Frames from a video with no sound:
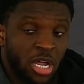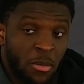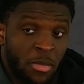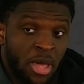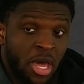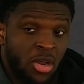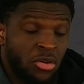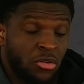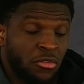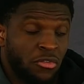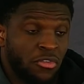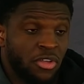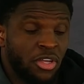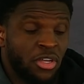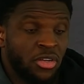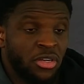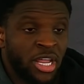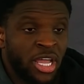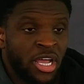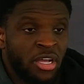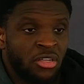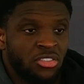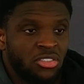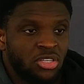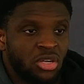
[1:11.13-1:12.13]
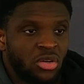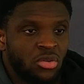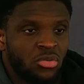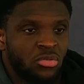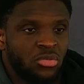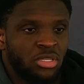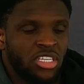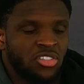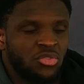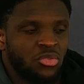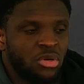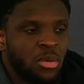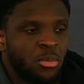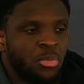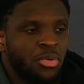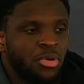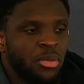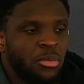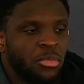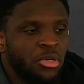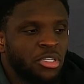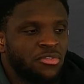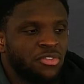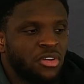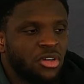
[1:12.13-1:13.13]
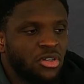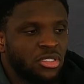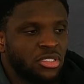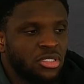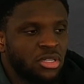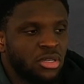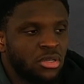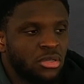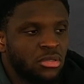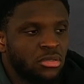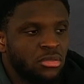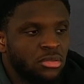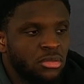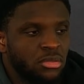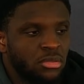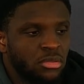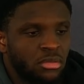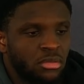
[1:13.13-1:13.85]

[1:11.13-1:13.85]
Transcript: and I'm out on the field now, so that's what I'm pretty much focused on.